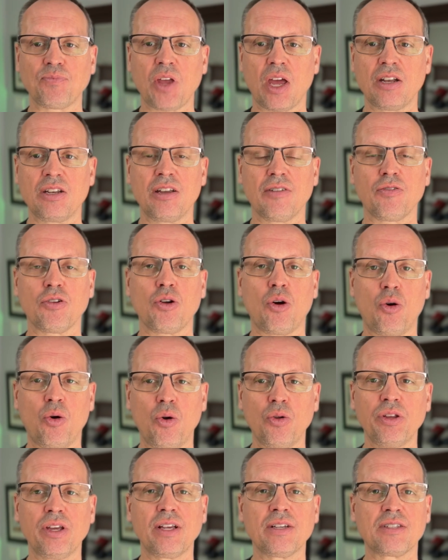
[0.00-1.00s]
different
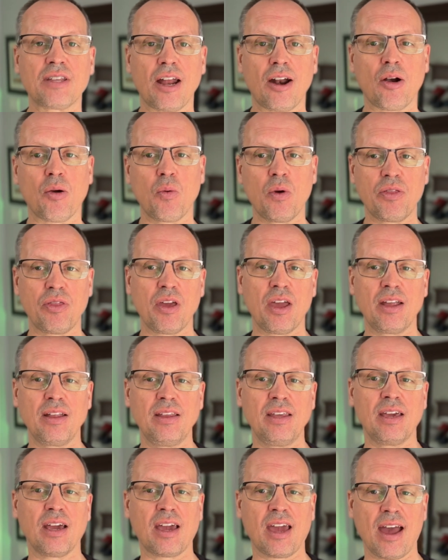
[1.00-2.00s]
holdings that are within
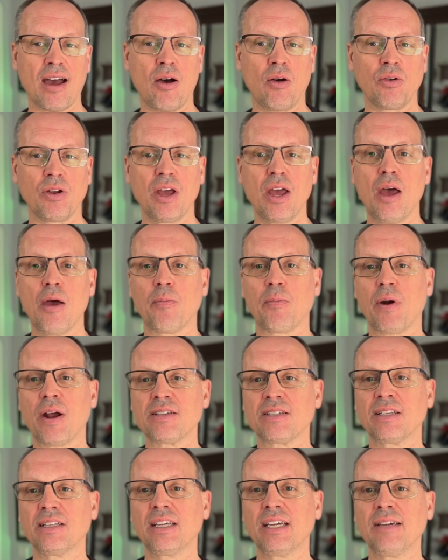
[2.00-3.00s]
the account
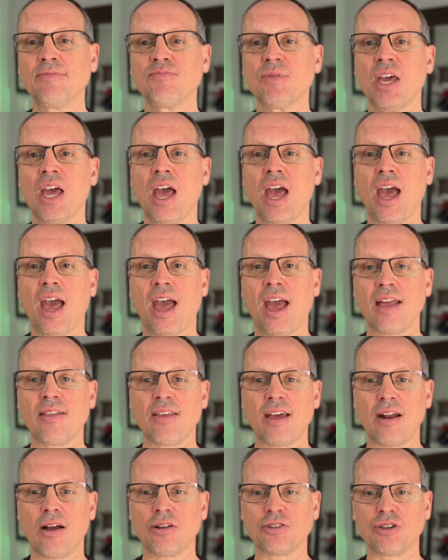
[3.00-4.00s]
presently, and
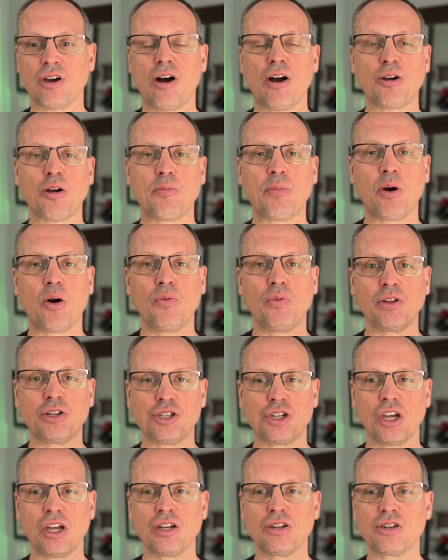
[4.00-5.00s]
then I'll talk about the
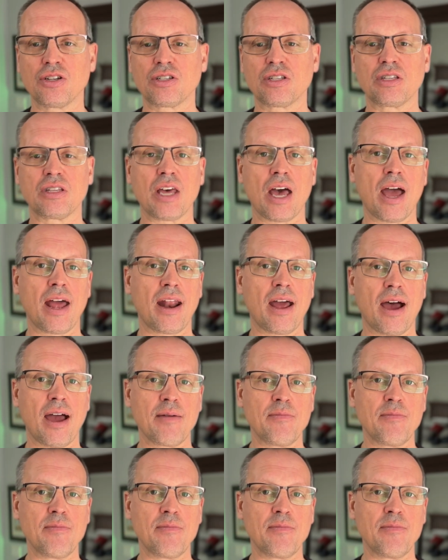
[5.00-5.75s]
changes that I